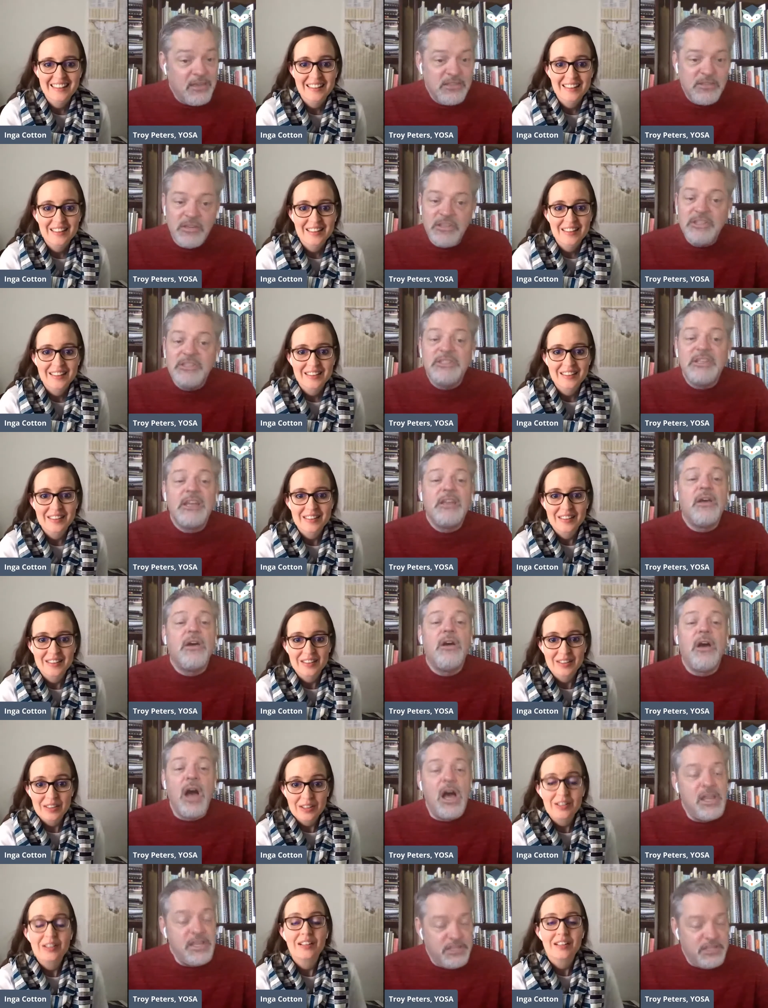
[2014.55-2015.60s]
Speaker 1: So I just said
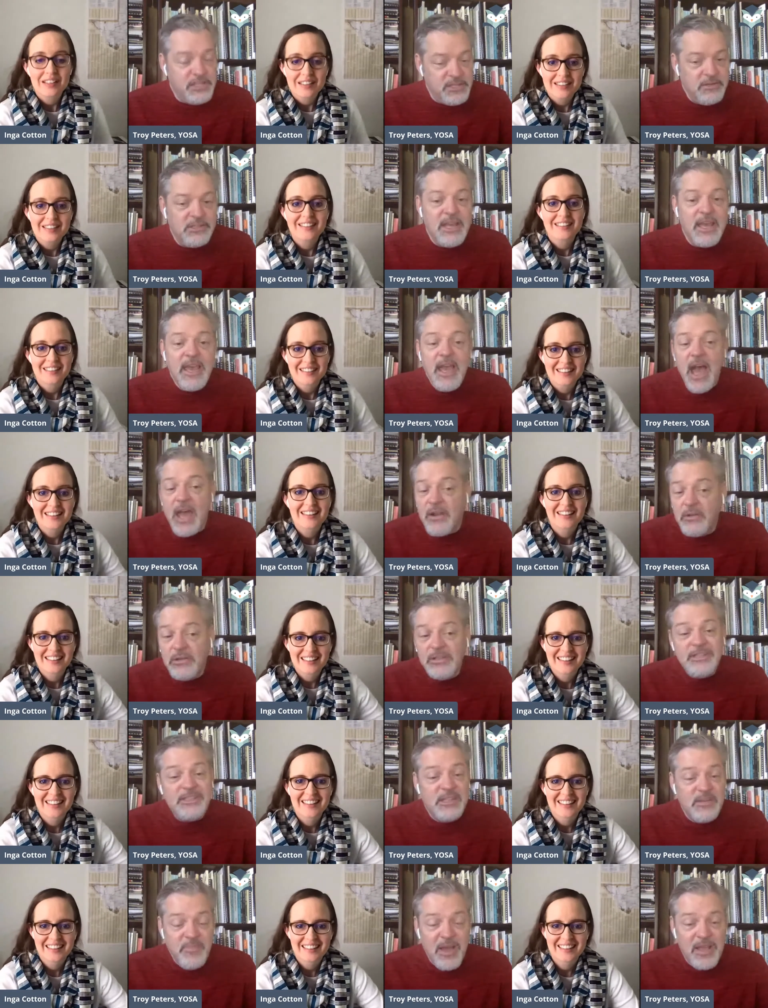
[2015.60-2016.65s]
on Tuesday, I don't
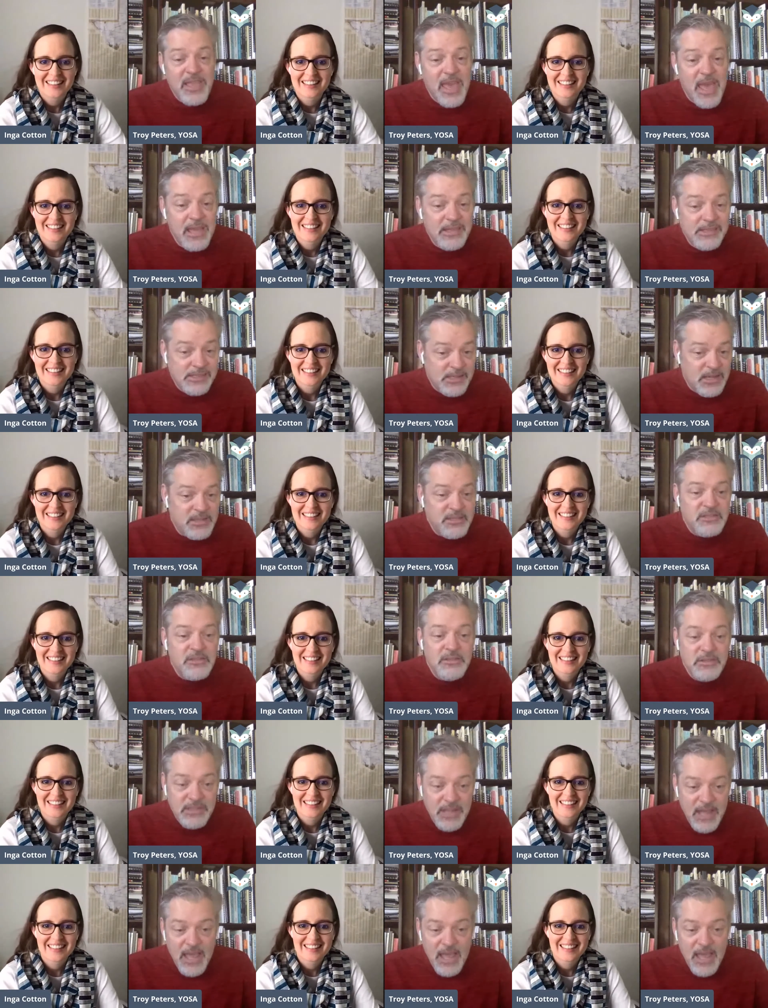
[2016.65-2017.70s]
listen to podcasts. On
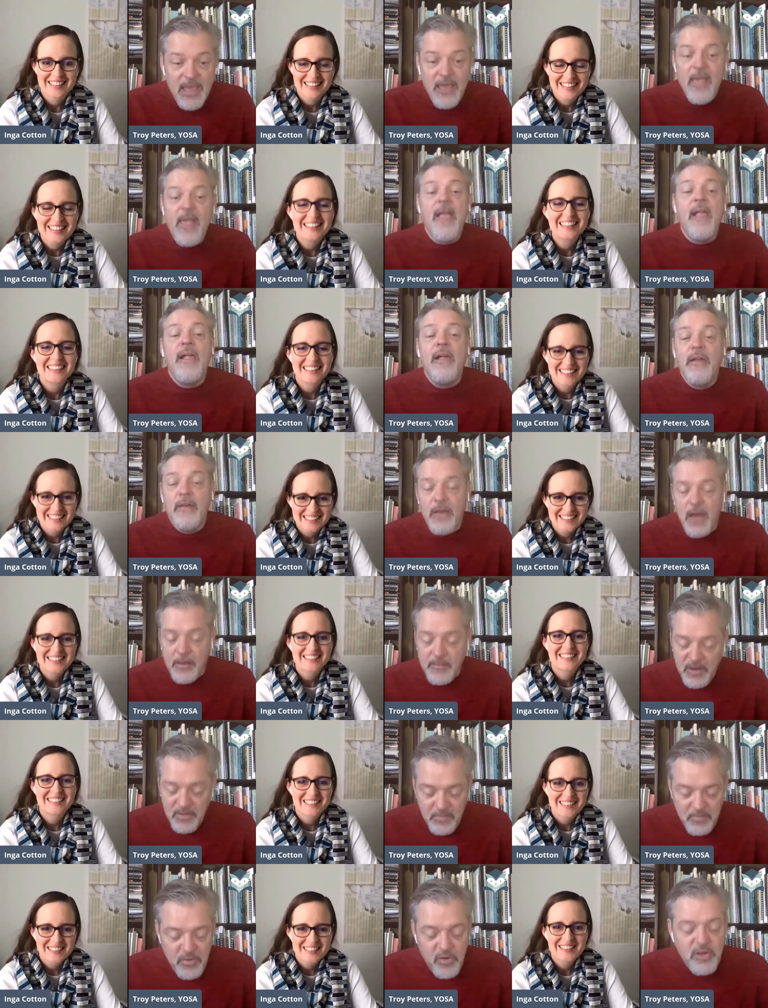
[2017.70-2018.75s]
Tuesday, I'm
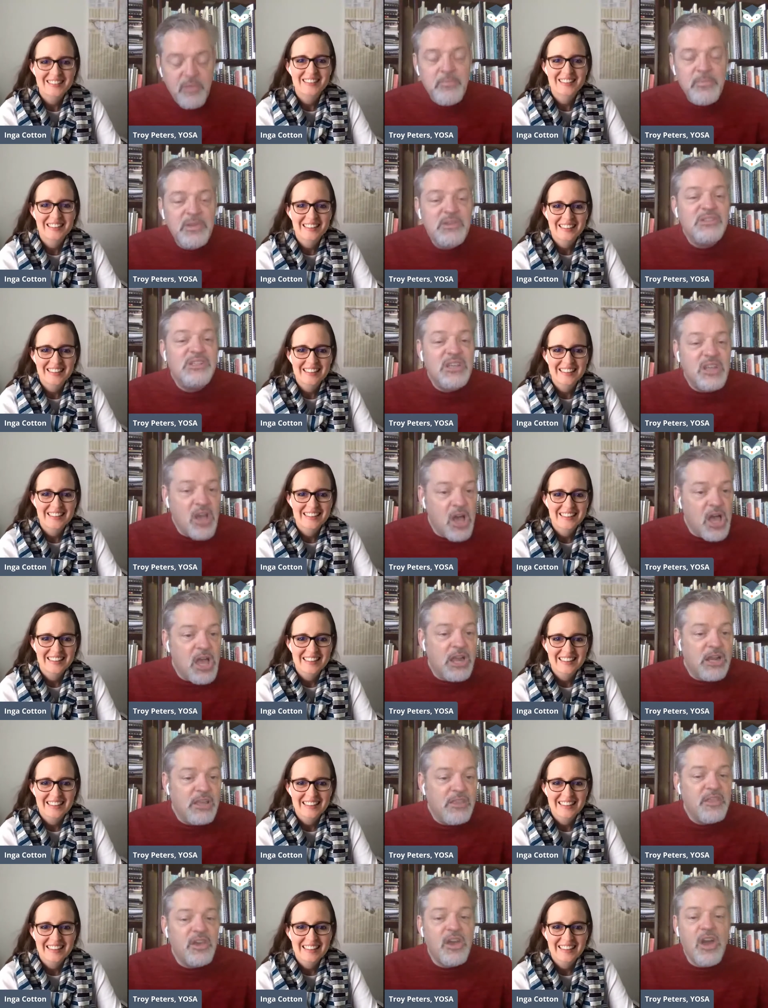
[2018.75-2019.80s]
gonna put music
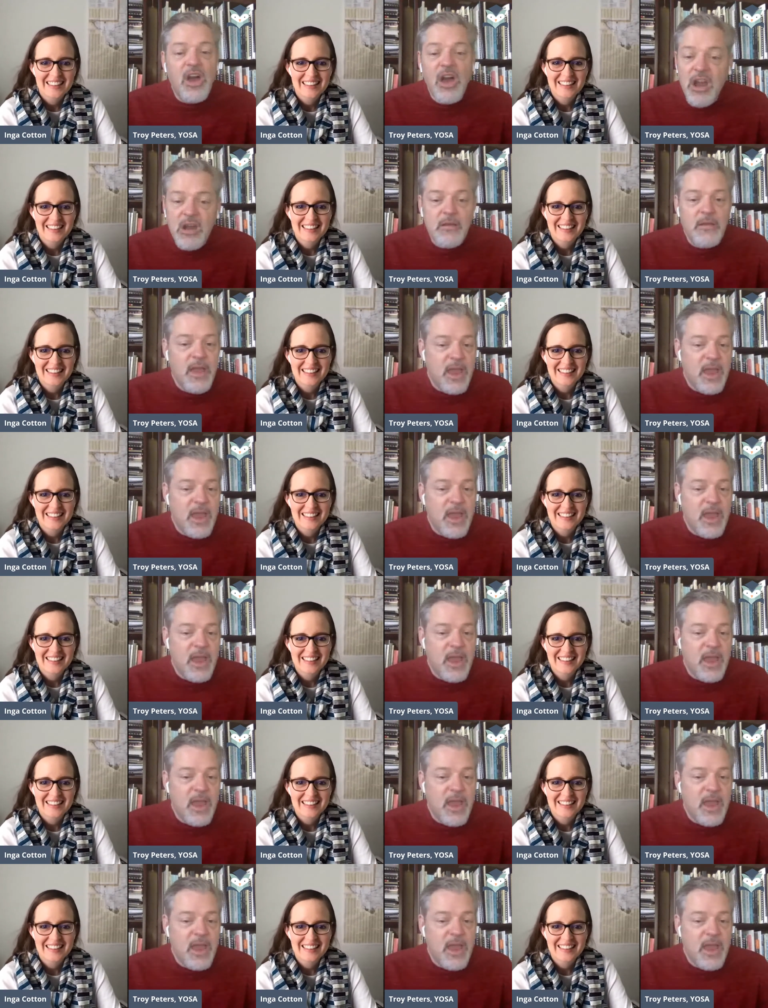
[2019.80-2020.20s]
on in the car.